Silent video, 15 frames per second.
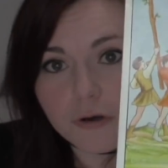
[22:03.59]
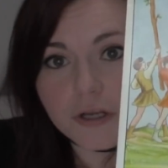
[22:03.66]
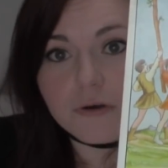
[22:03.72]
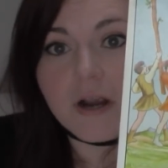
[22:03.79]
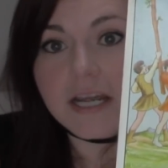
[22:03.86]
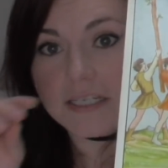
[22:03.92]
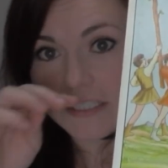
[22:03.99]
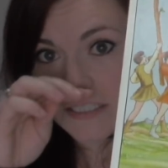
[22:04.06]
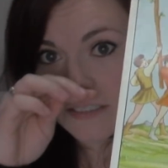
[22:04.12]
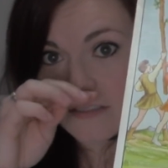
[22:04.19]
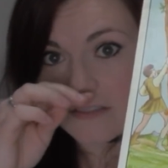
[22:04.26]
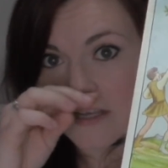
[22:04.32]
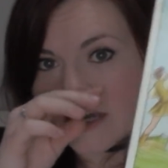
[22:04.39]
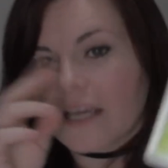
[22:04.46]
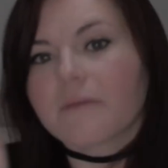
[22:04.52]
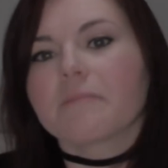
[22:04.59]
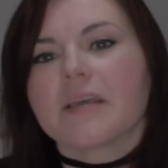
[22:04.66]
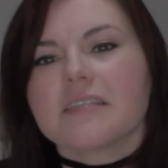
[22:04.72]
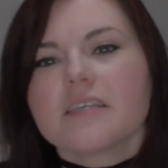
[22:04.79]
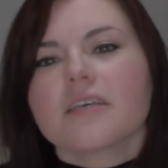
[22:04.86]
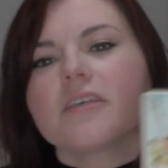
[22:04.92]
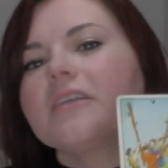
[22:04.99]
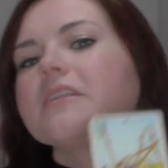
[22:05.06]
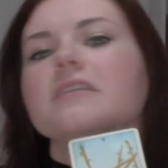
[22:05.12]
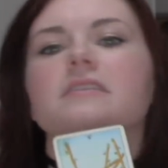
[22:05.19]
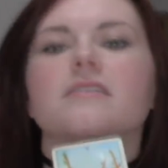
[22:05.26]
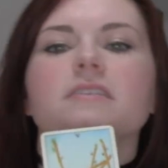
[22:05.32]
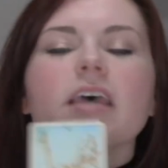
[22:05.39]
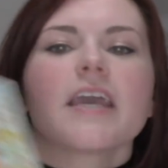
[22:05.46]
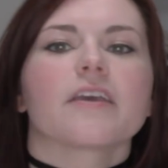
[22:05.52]
your ideas, basically this
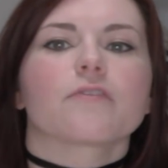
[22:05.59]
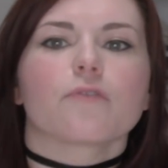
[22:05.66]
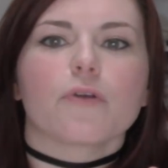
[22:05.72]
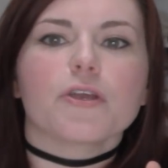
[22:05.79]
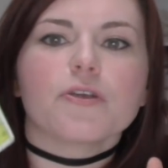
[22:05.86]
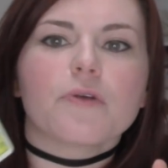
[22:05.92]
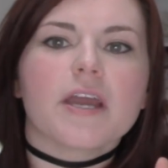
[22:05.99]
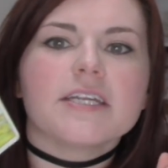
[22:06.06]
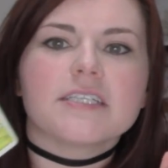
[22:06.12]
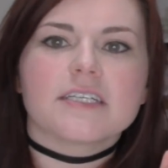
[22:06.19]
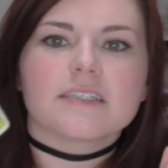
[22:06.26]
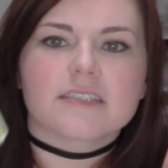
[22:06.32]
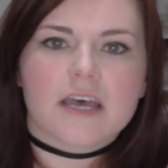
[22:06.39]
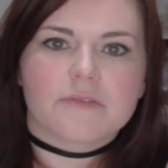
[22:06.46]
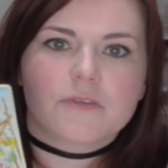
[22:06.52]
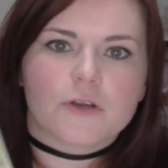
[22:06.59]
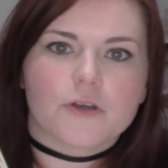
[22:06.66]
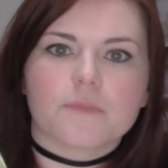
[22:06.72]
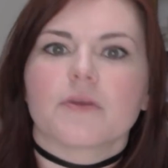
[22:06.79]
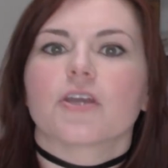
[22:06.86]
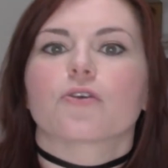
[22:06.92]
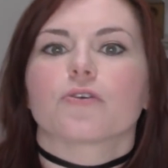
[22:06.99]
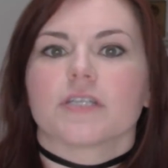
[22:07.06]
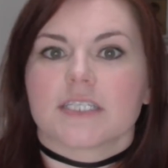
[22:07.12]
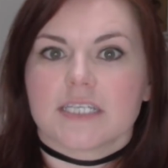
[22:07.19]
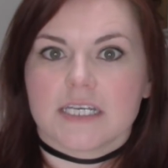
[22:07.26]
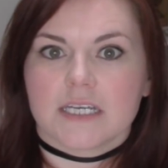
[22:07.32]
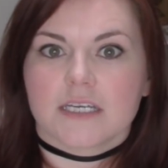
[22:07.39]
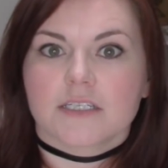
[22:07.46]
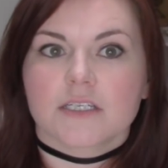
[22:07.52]
is saying throw your ideas out there to be
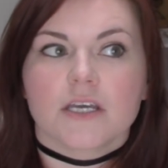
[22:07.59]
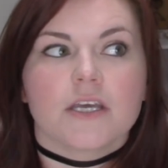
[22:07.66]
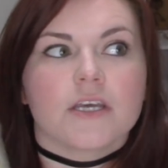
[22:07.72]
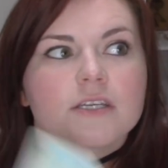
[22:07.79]
critiqued.